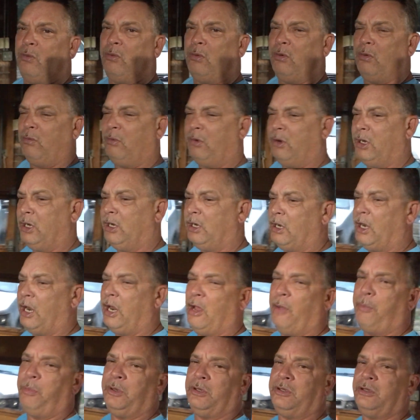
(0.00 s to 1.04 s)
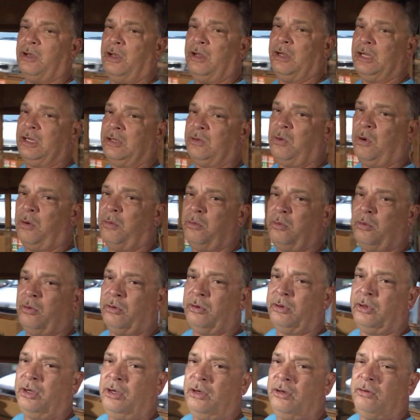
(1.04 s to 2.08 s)
We're here to help each other, and that's what we're
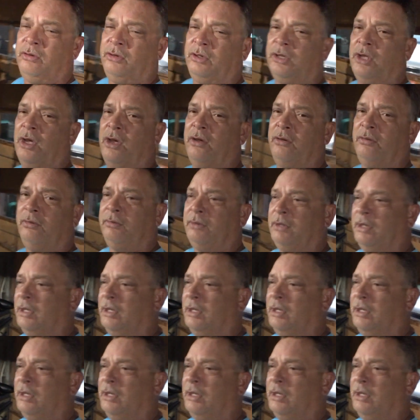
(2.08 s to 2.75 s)
going to do, you know.